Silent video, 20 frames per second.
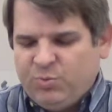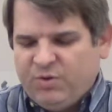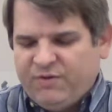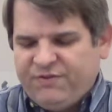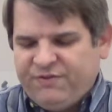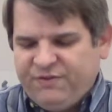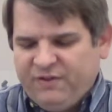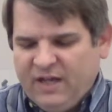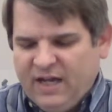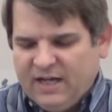
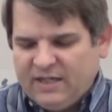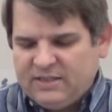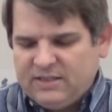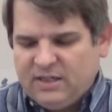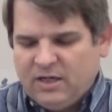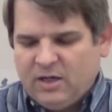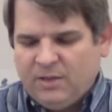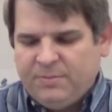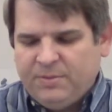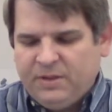reflect
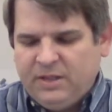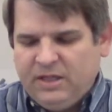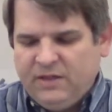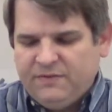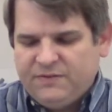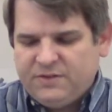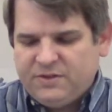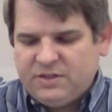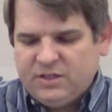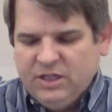our
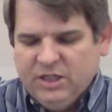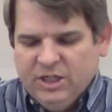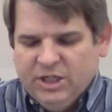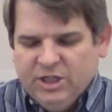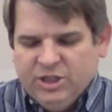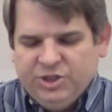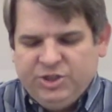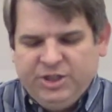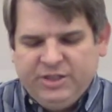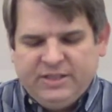beliefs.
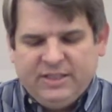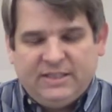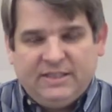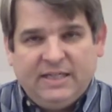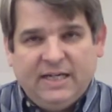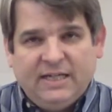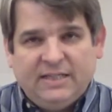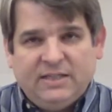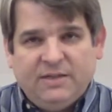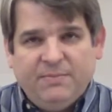Jesus
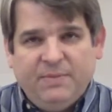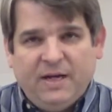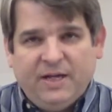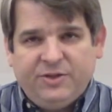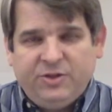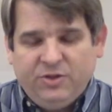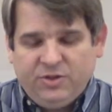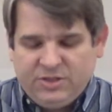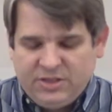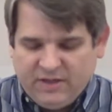says in
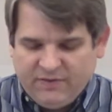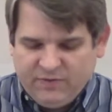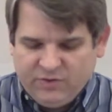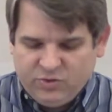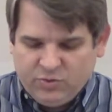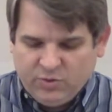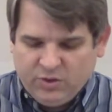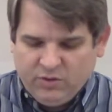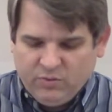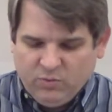Matthew 7
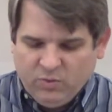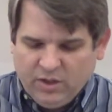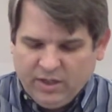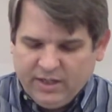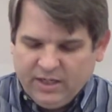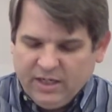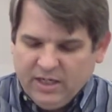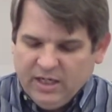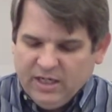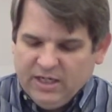21,